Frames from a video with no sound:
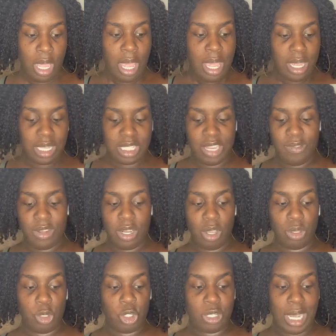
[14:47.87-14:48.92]
Because even though
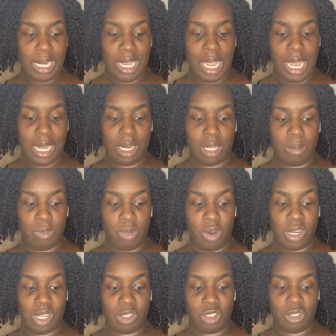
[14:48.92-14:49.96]
you try to hide it, the more
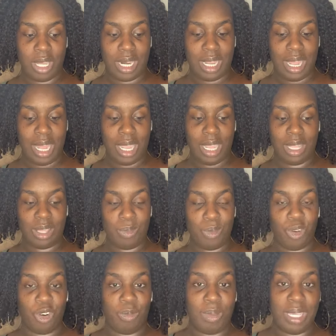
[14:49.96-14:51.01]
that you try to hide it, the
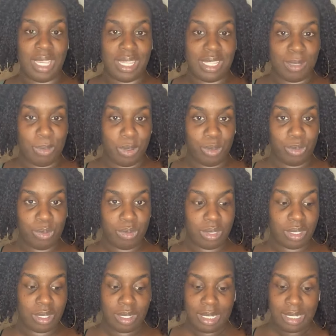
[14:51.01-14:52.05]
more it will be exposed.